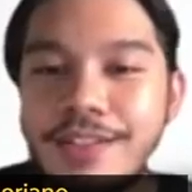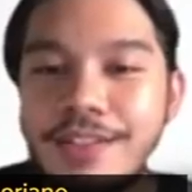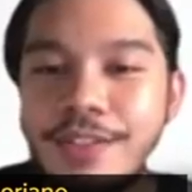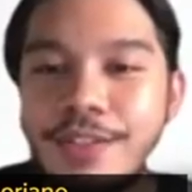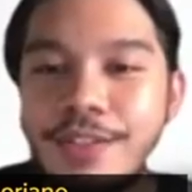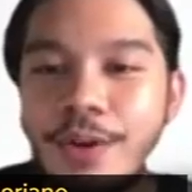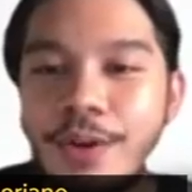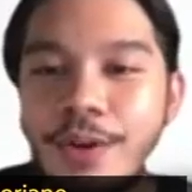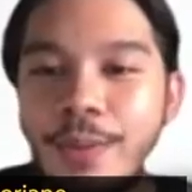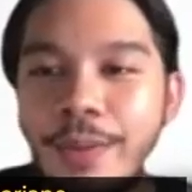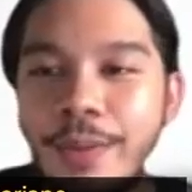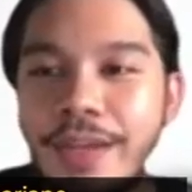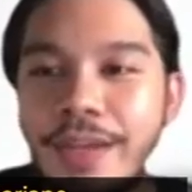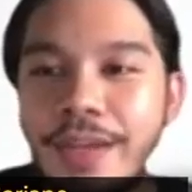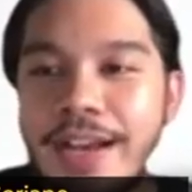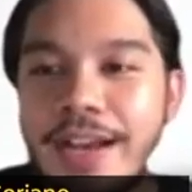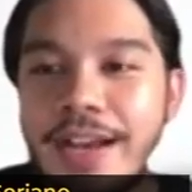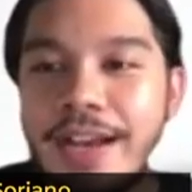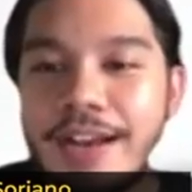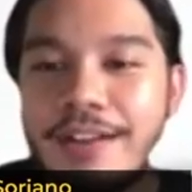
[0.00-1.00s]
So we
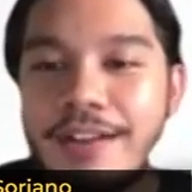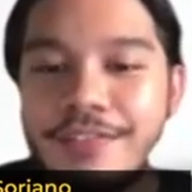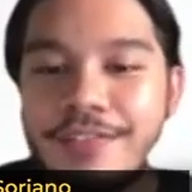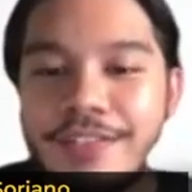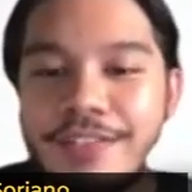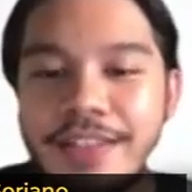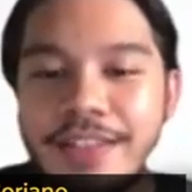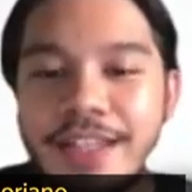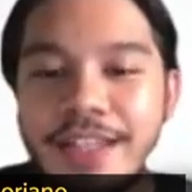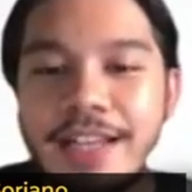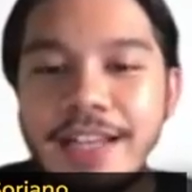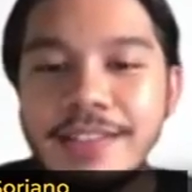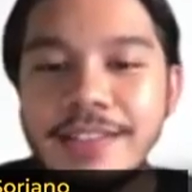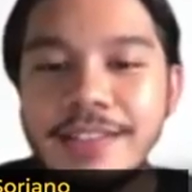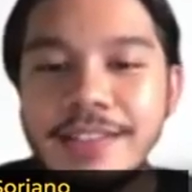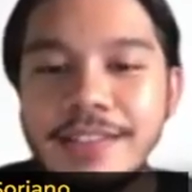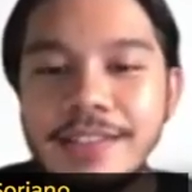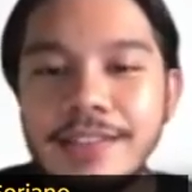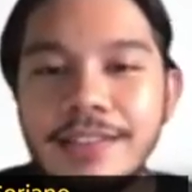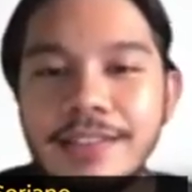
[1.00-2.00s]
have that
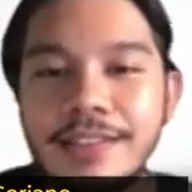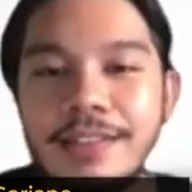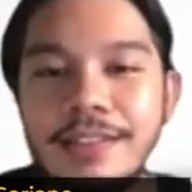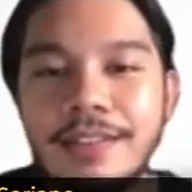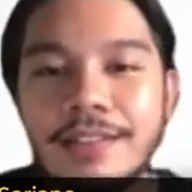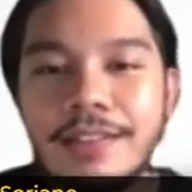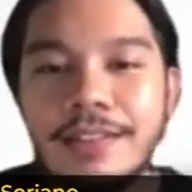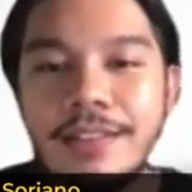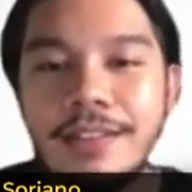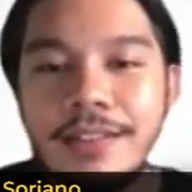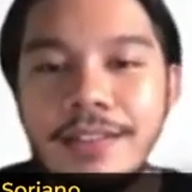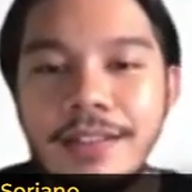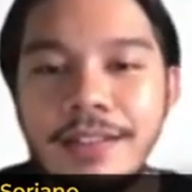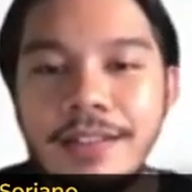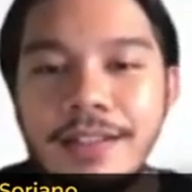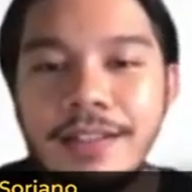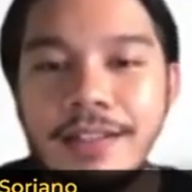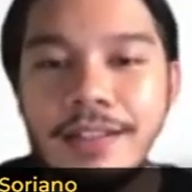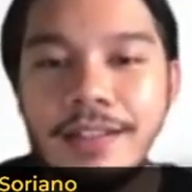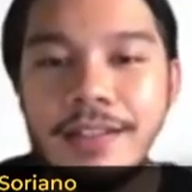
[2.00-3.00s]

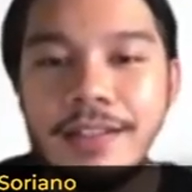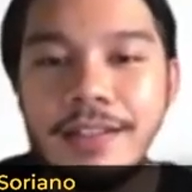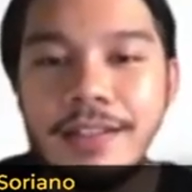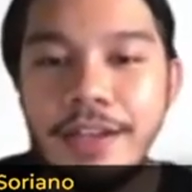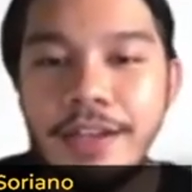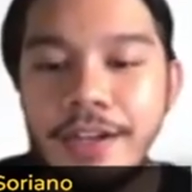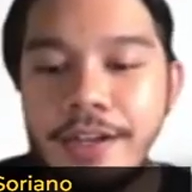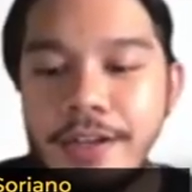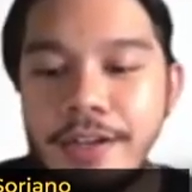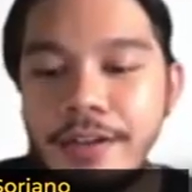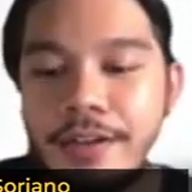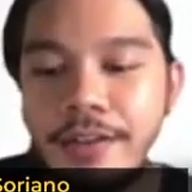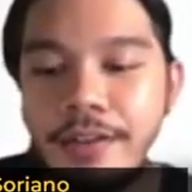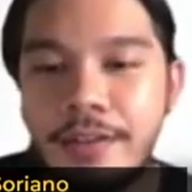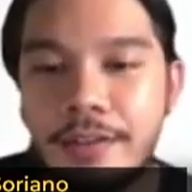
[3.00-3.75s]
here.